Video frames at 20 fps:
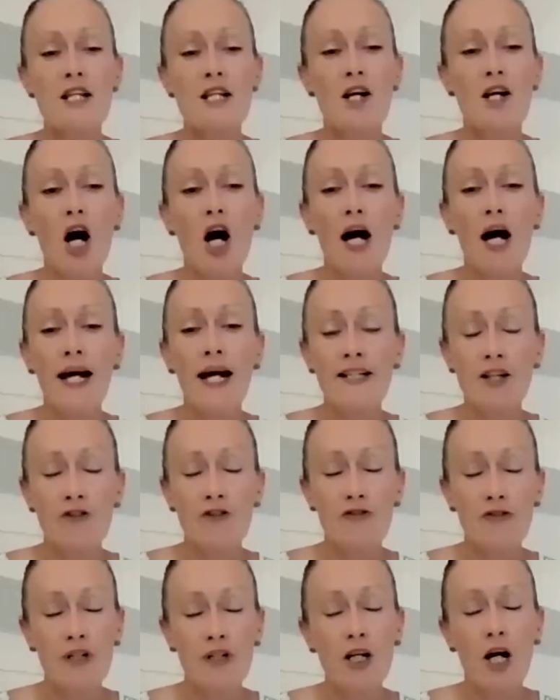a guide, a
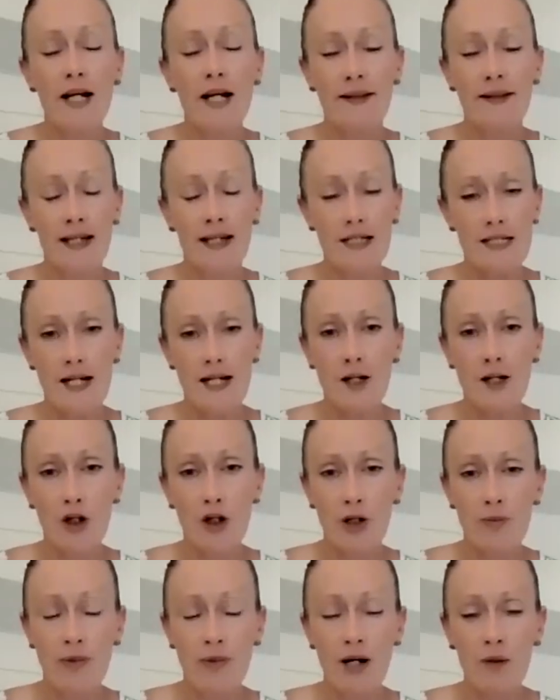free guide they can download
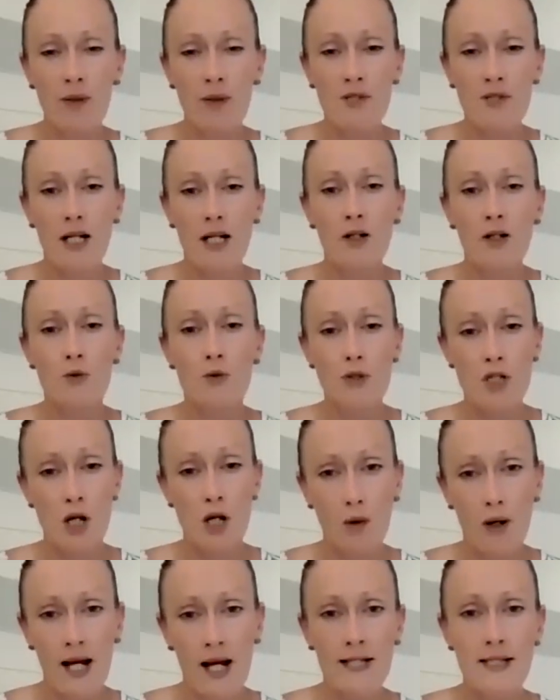on my website called
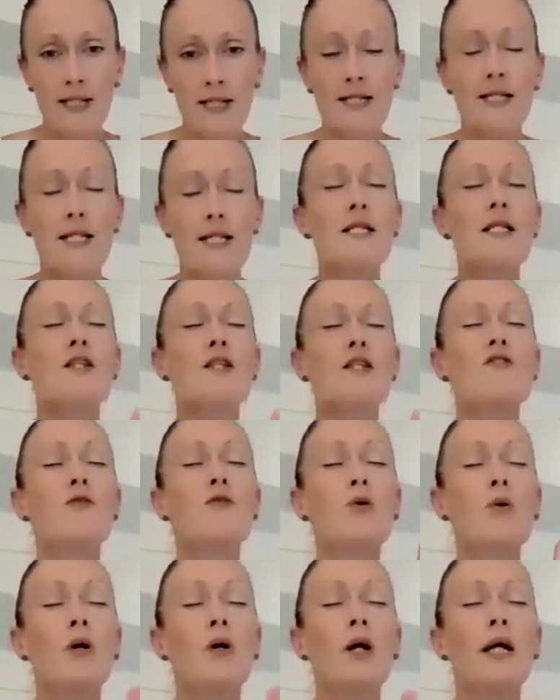Soul Answers. This is
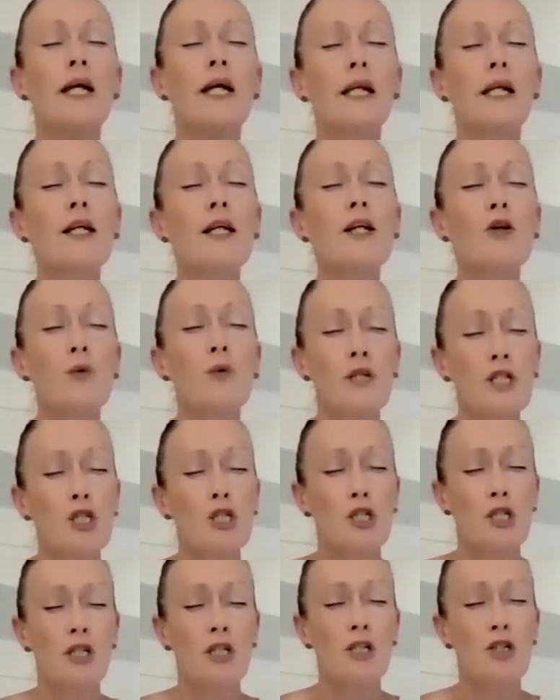for any
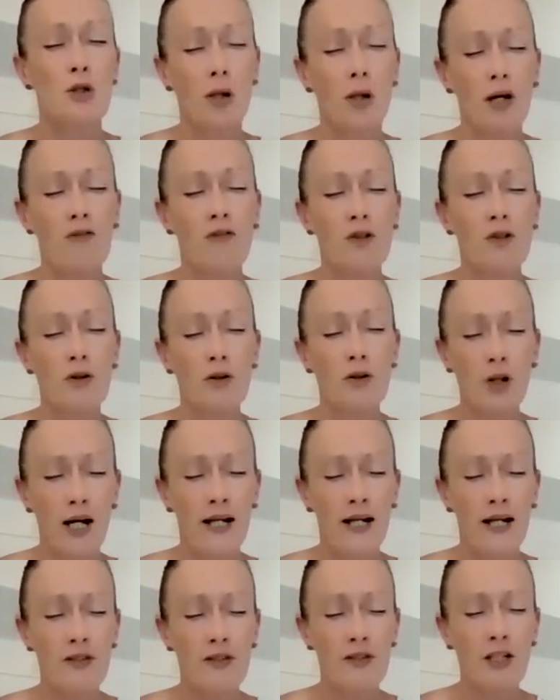questions you have in your
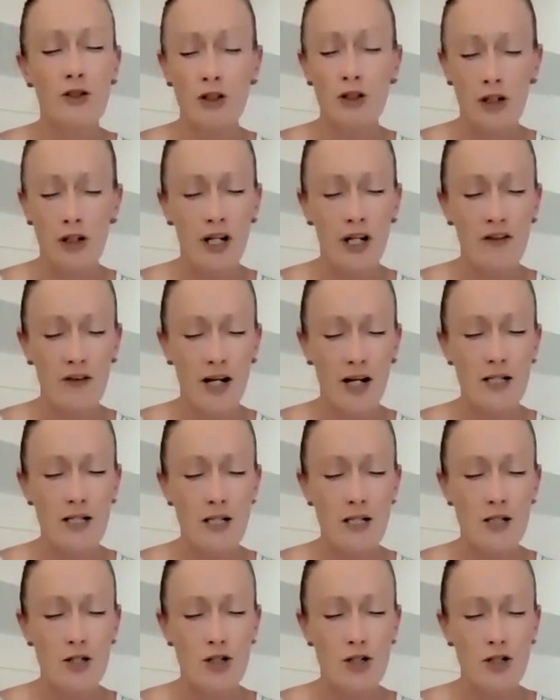life that you don't have
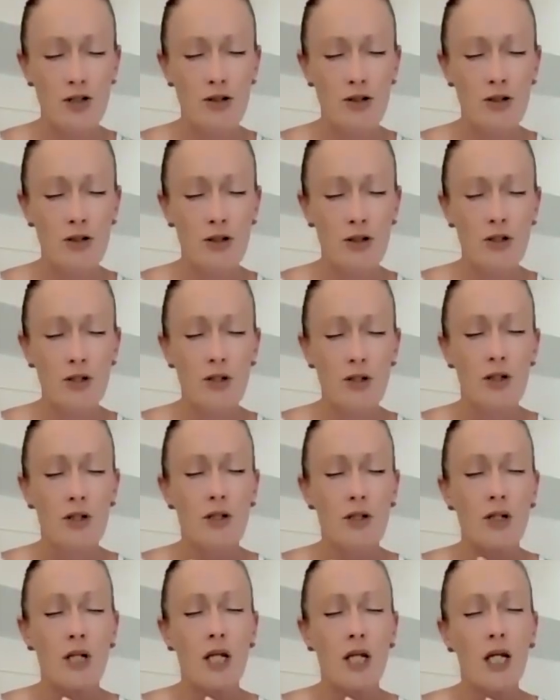answers to,
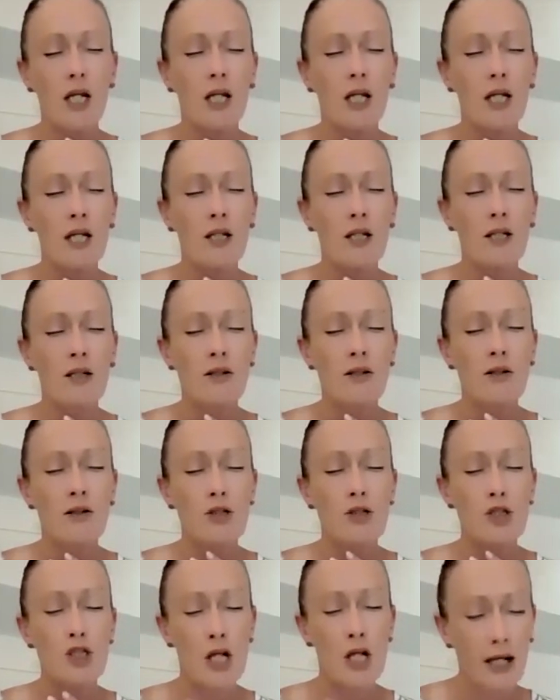any
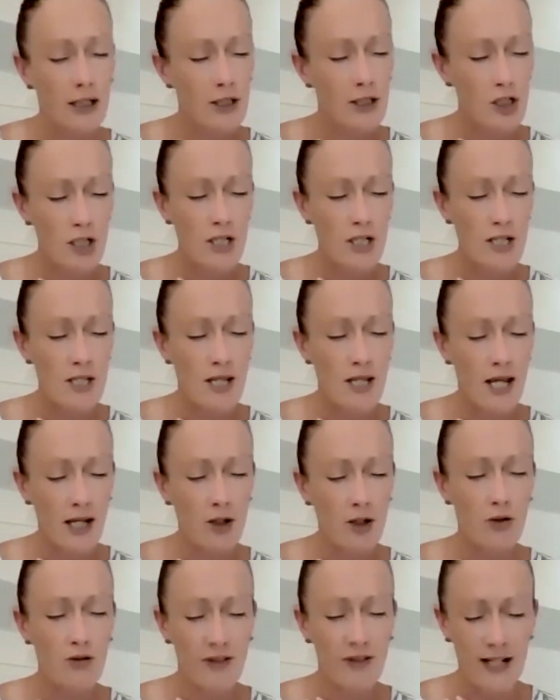challenges that
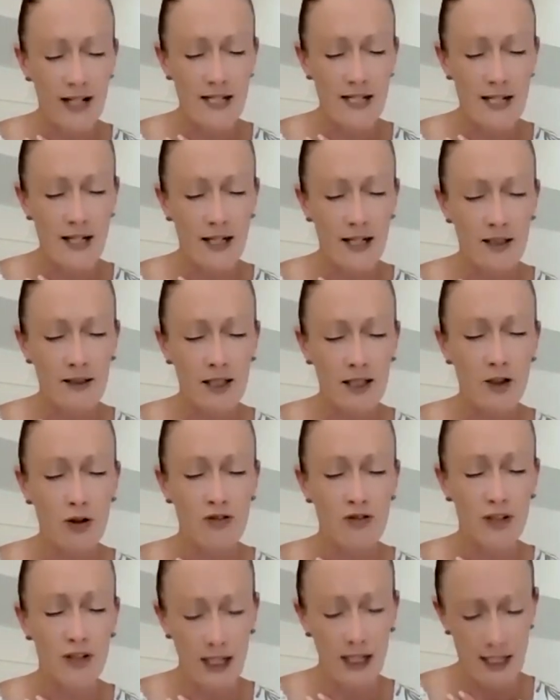you're facing, that you're
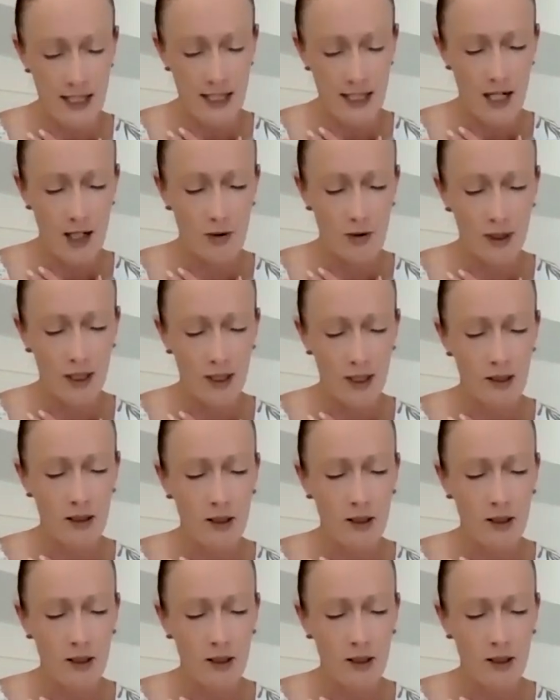feeling stuck with,